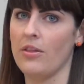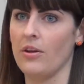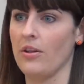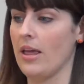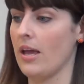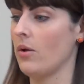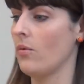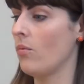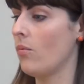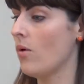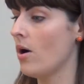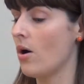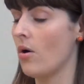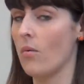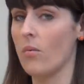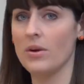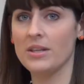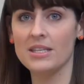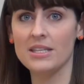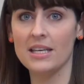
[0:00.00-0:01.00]
They're like, whoa,
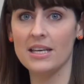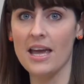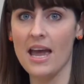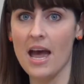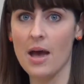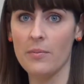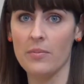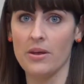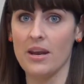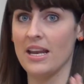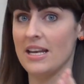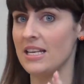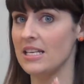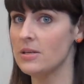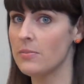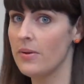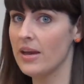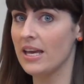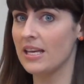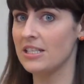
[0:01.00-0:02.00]
what's going to happen? I need
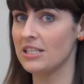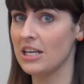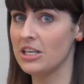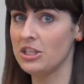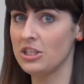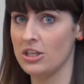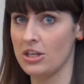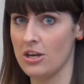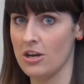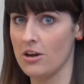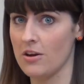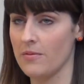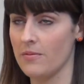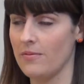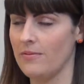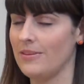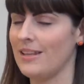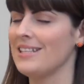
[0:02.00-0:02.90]
to pay attention here.